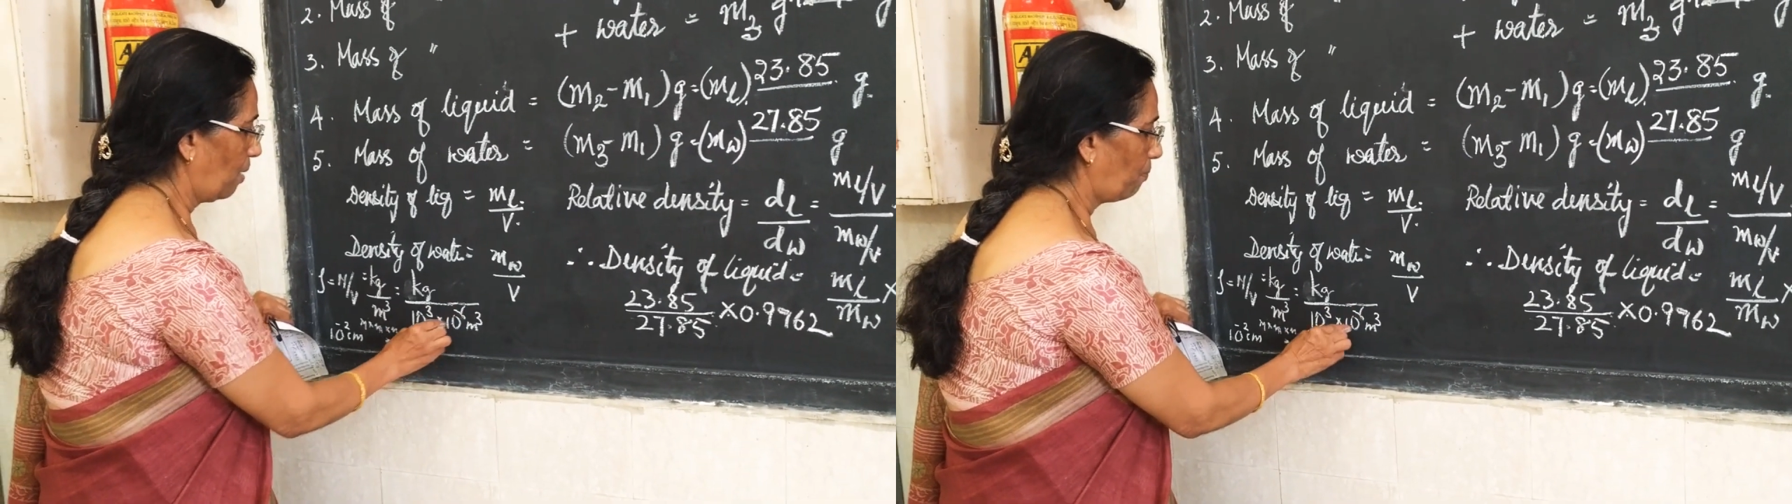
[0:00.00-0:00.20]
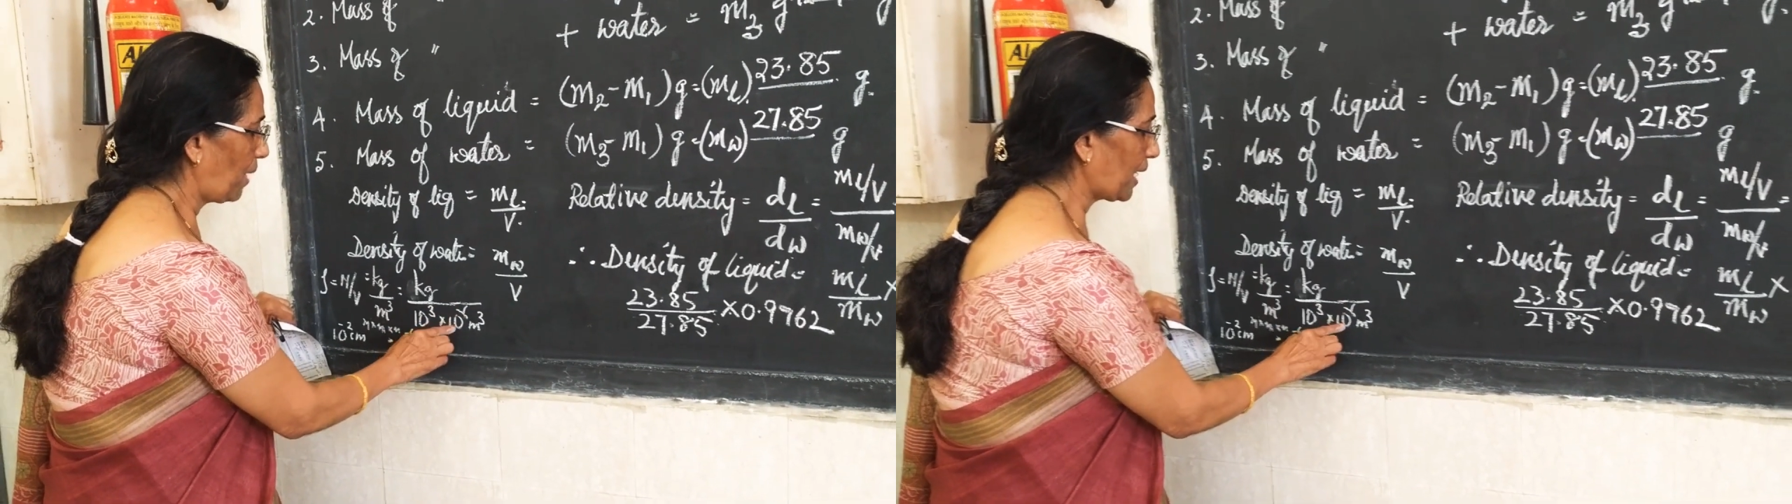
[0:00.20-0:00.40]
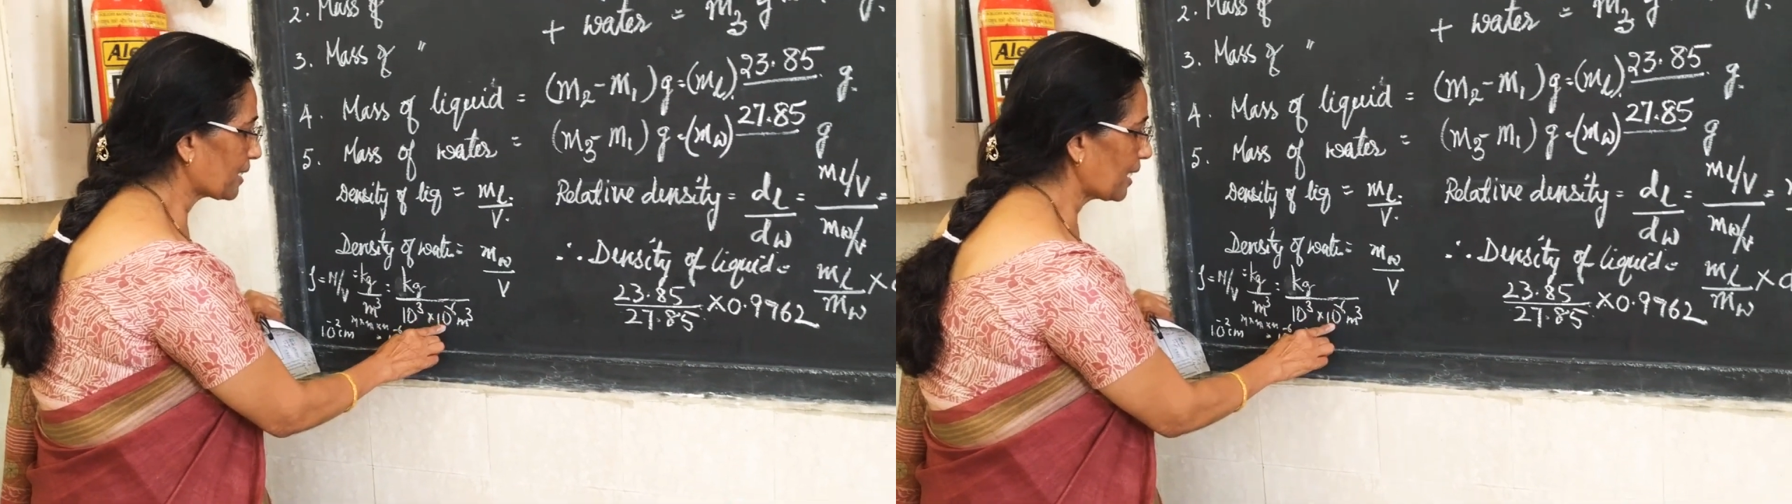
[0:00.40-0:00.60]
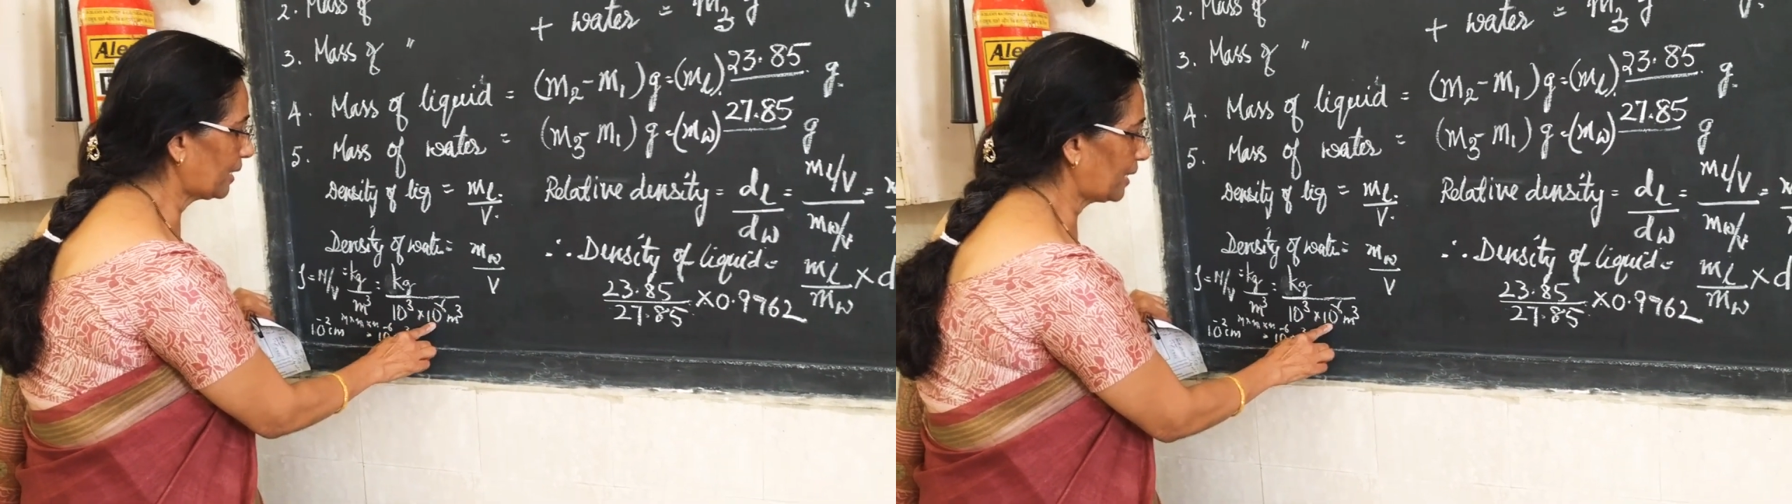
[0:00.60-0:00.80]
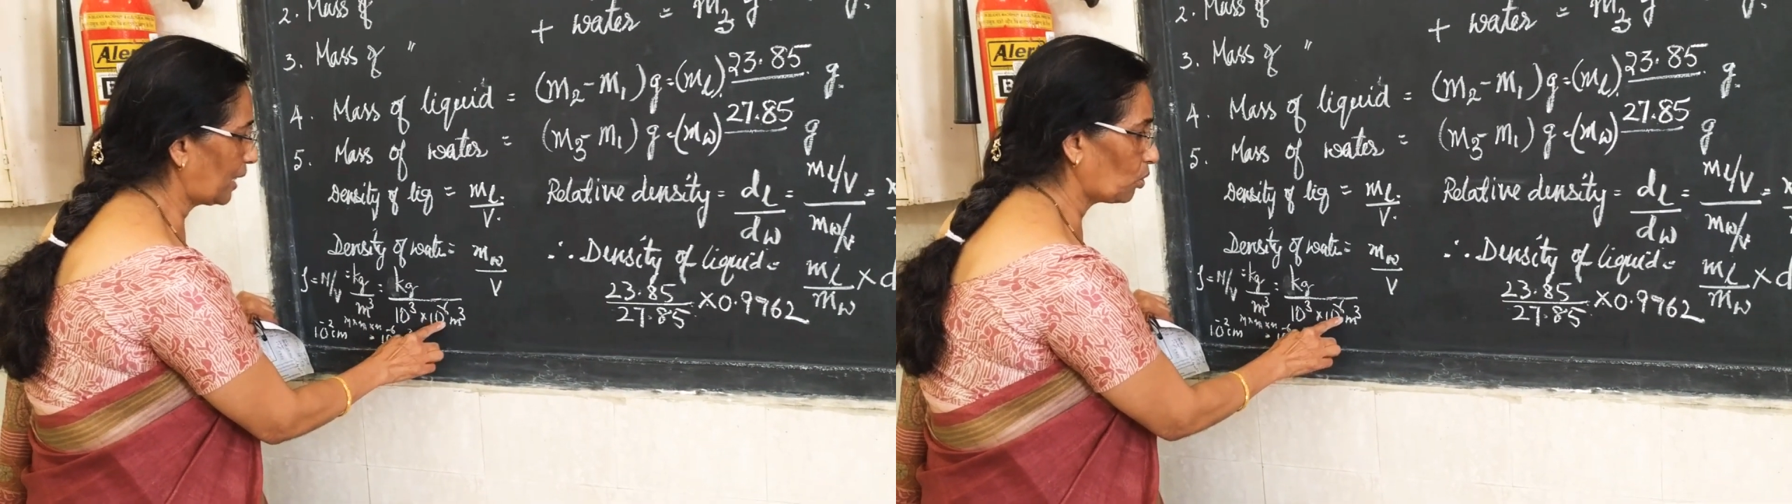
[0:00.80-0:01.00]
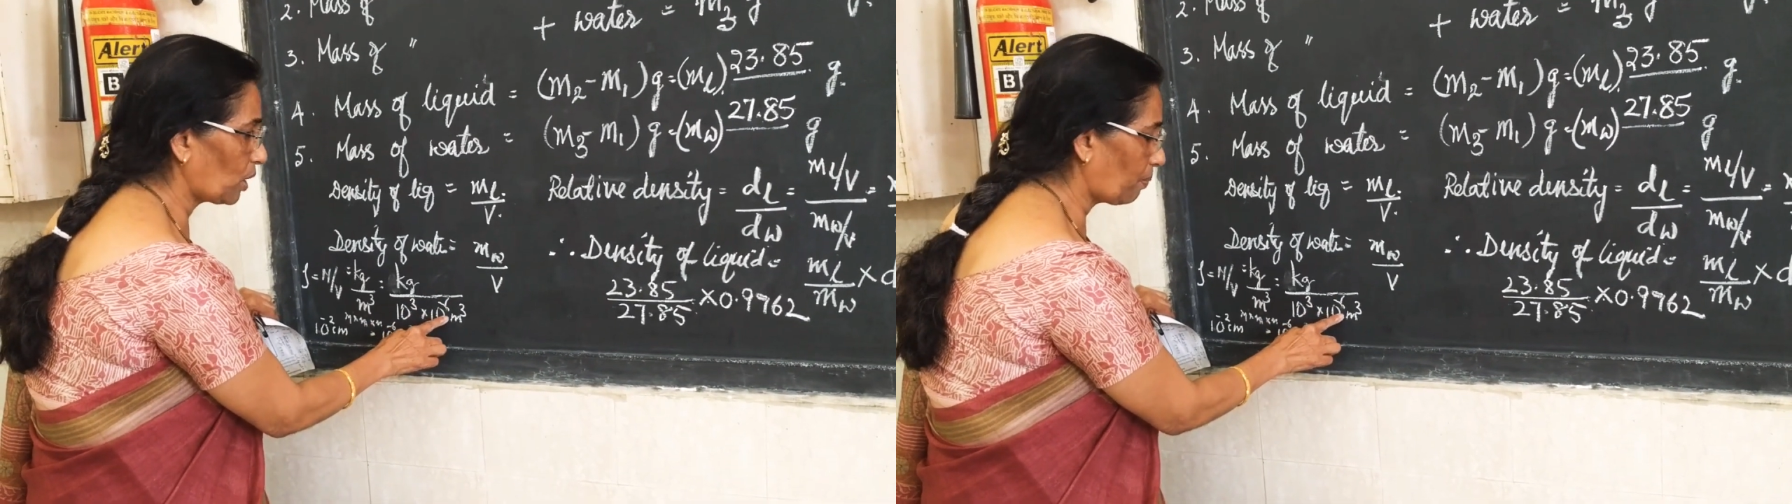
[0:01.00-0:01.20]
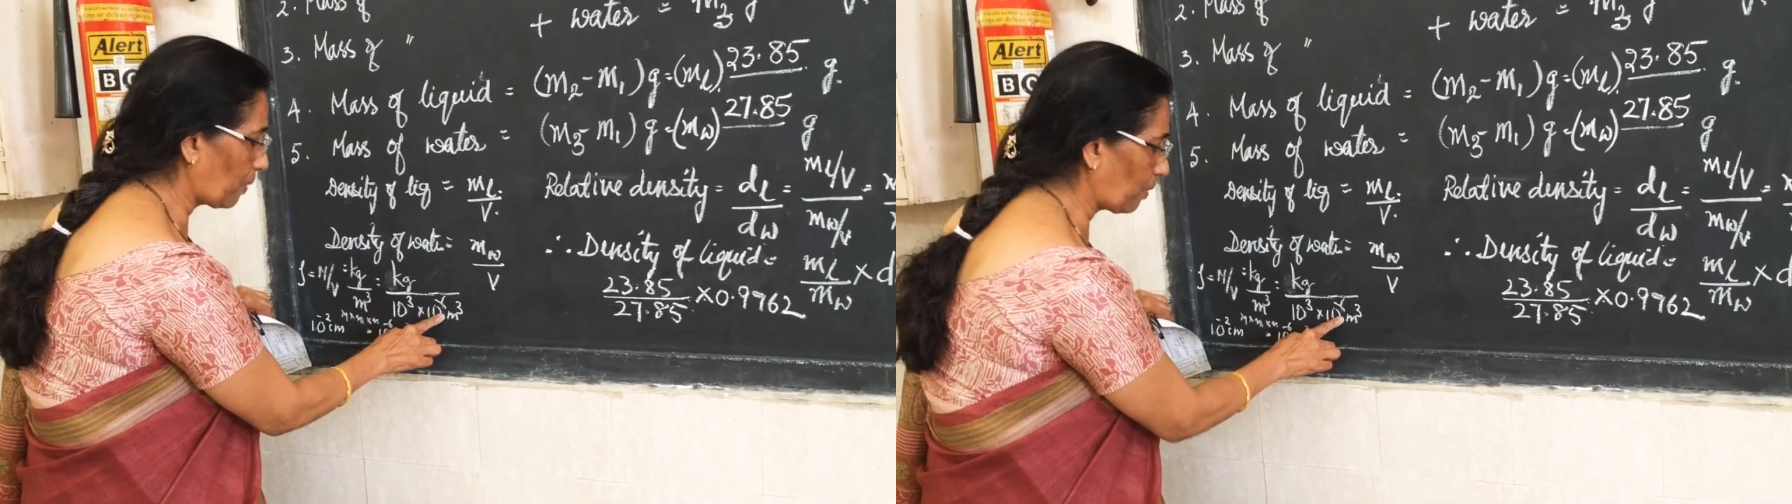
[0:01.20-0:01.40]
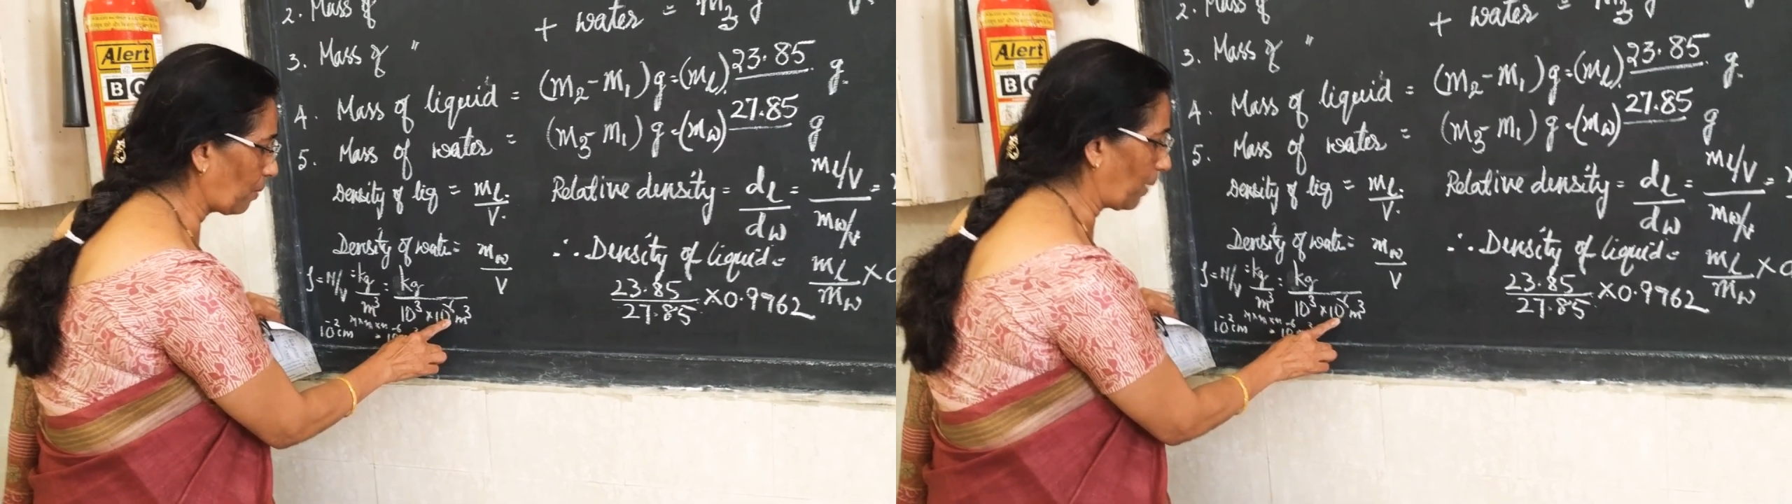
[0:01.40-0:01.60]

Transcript: makes it 10 to the power